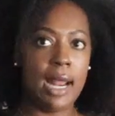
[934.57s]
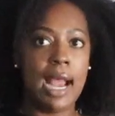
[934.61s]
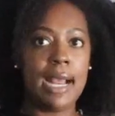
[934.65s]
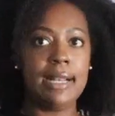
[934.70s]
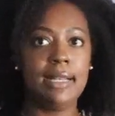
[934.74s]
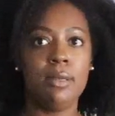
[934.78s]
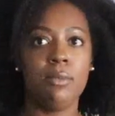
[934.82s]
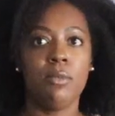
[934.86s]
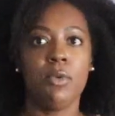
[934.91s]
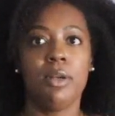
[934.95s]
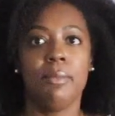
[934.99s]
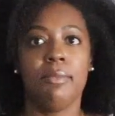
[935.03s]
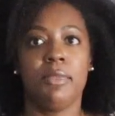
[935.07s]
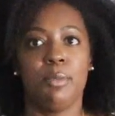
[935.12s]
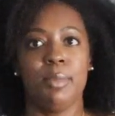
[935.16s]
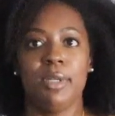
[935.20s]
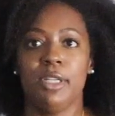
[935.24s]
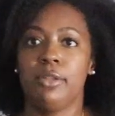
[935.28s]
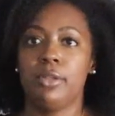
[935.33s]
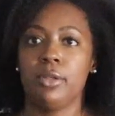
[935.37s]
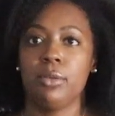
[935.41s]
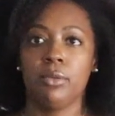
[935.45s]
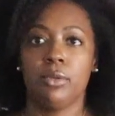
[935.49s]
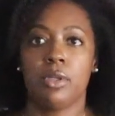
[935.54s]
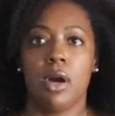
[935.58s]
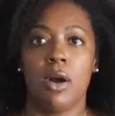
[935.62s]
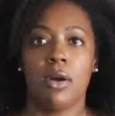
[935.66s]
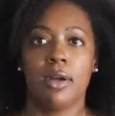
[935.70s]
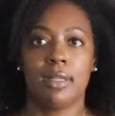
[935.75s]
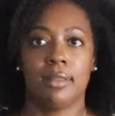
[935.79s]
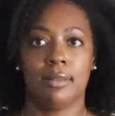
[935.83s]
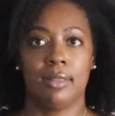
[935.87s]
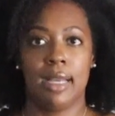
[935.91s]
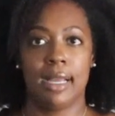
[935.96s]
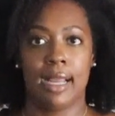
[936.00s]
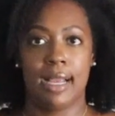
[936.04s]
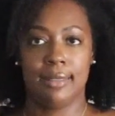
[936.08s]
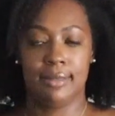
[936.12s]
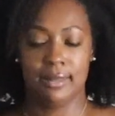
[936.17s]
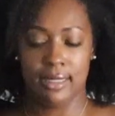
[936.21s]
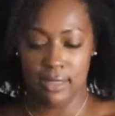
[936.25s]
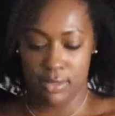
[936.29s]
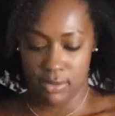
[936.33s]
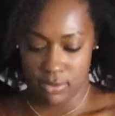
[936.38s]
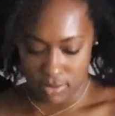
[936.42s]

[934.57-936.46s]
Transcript: I didn't want them to be too long because like I said,